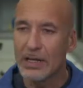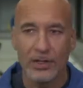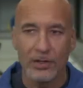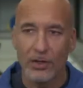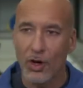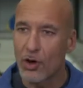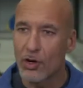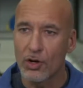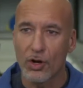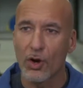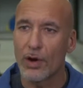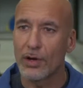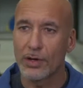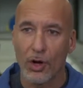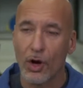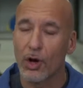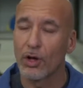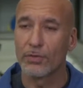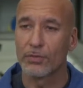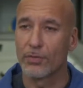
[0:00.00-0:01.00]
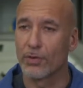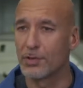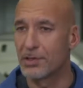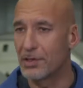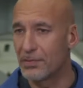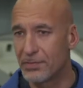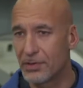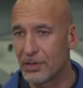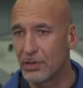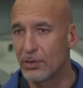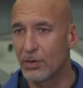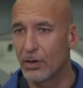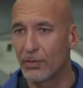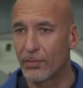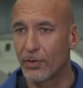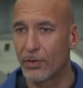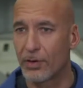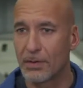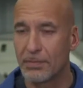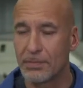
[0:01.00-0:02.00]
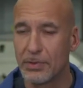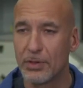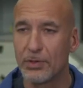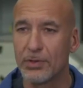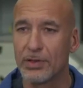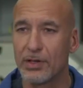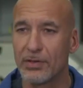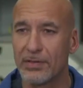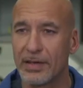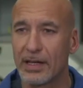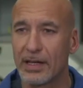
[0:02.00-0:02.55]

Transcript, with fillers: don't go at all for the view or for the beauty of